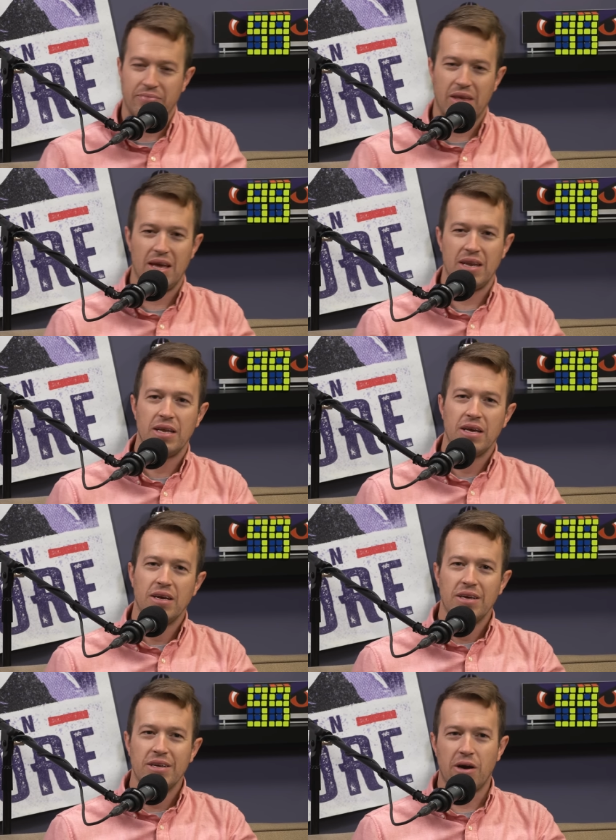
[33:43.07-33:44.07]
Yeah. And,
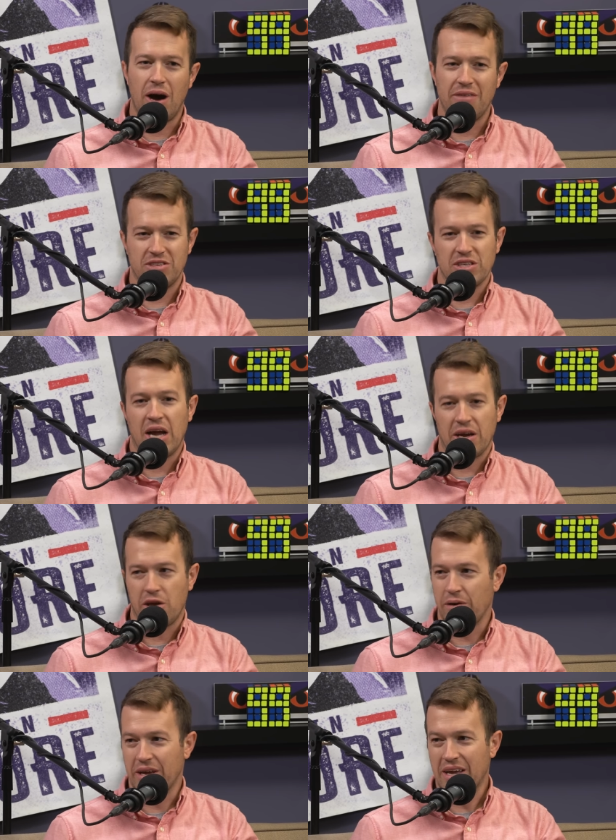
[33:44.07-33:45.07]
you know, obviously
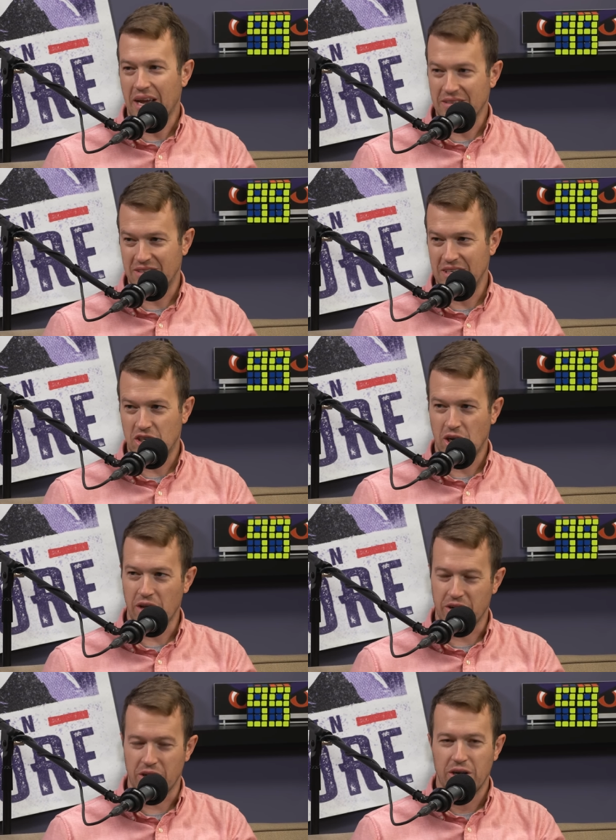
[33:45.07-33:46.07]
not going against each
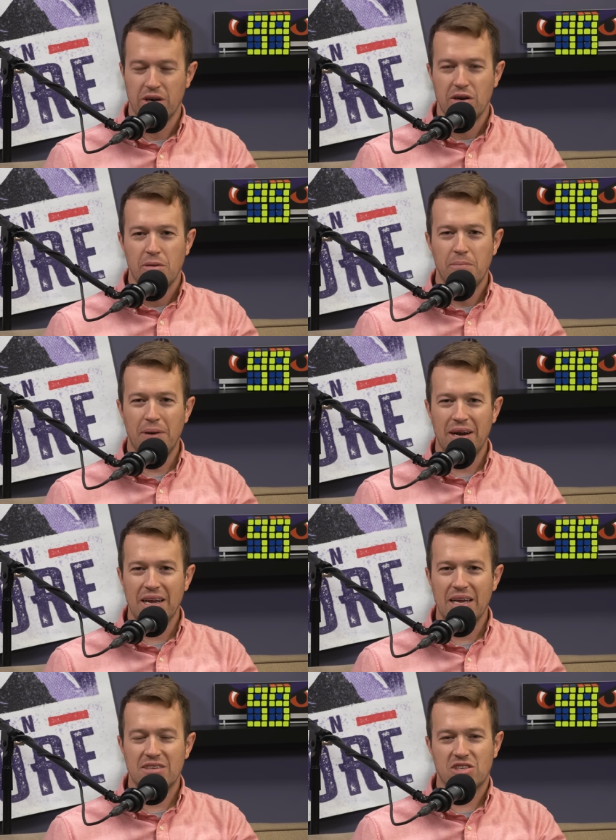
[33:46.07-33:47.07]
other,
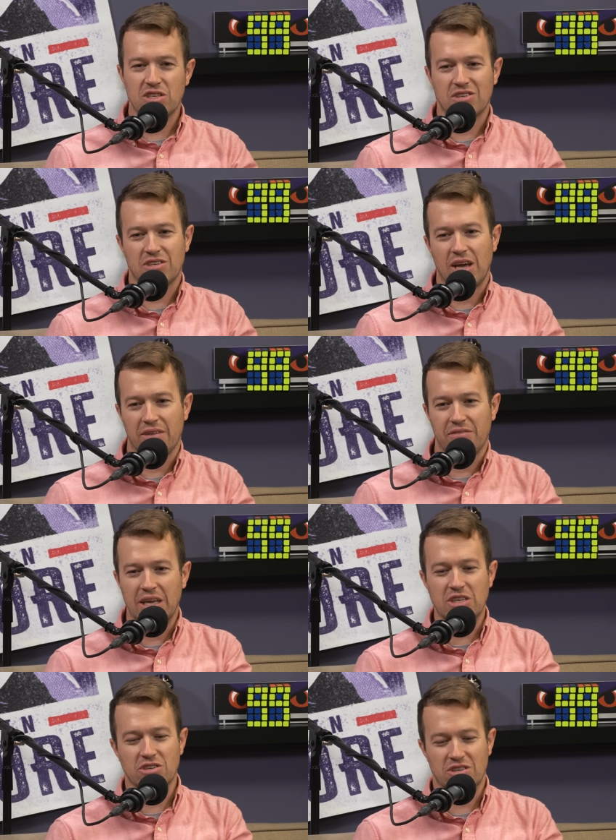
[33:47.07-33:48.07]
but it's just kind of
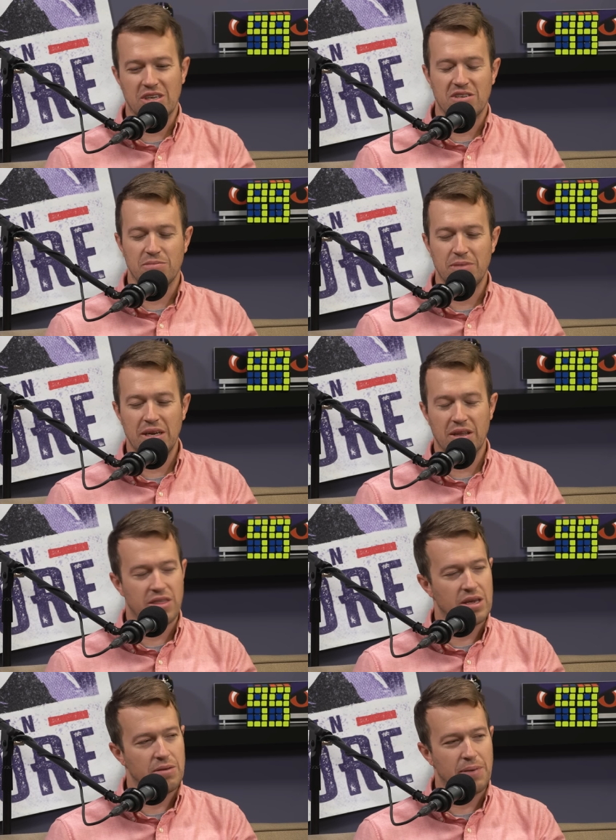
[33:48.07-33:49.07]
interesting to me
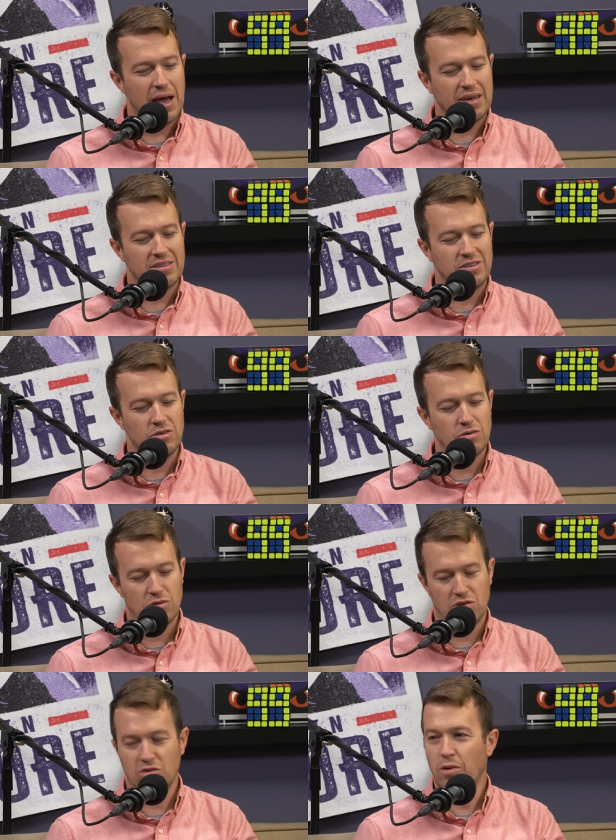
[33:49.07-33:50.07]
to think back
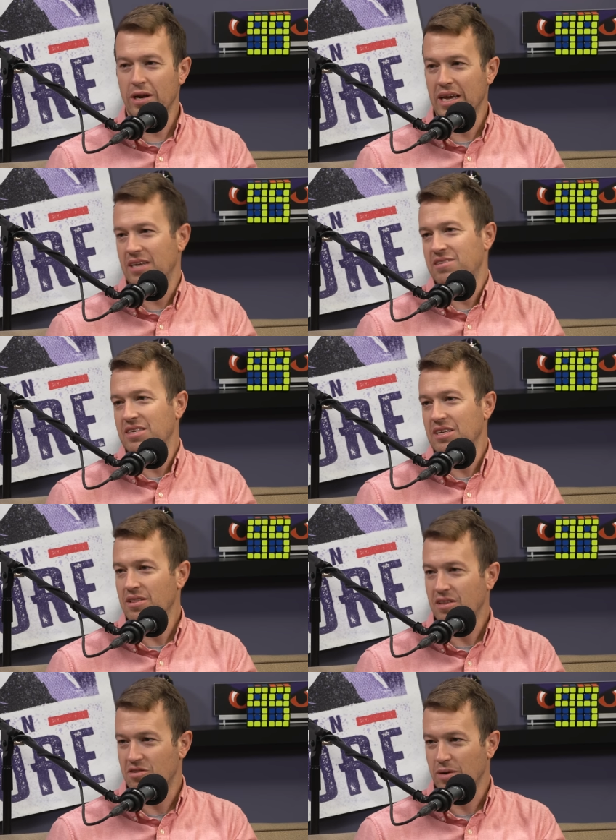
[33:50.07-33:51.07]
to twenty
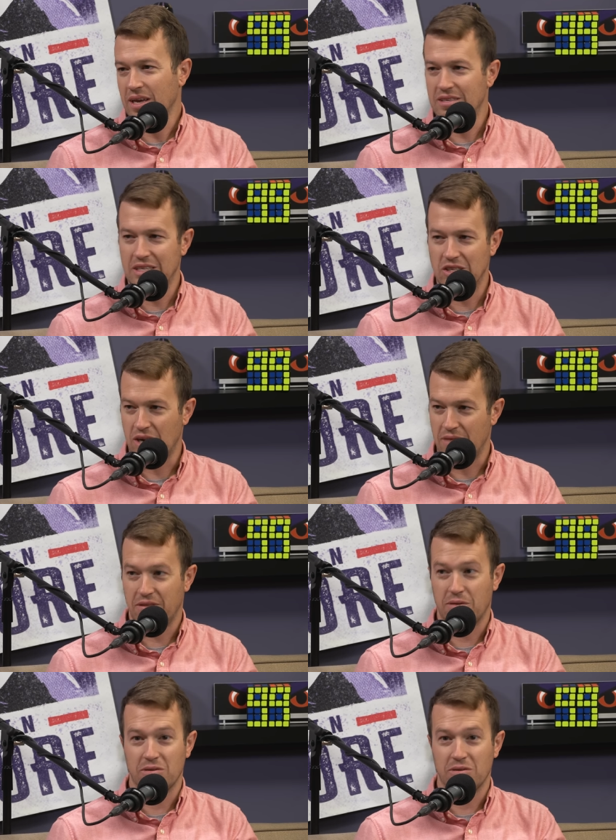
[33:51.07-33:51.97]
eighteen, the twenty eighteen draft.